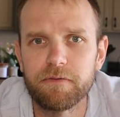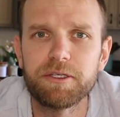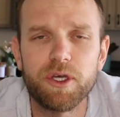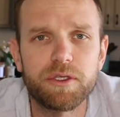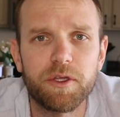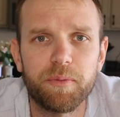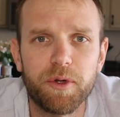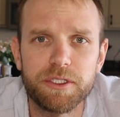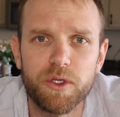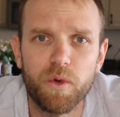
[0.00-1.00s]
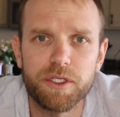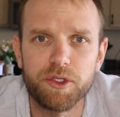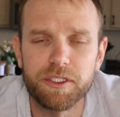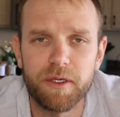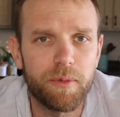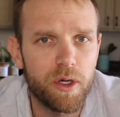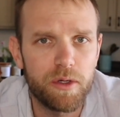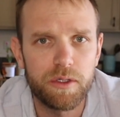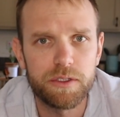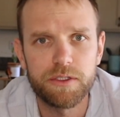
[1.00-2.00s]
She was also the person which I trust the
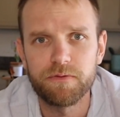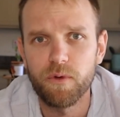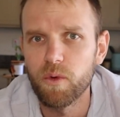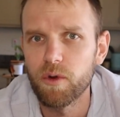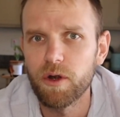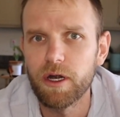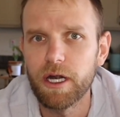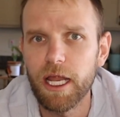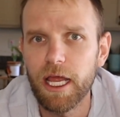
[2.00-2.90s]
most, or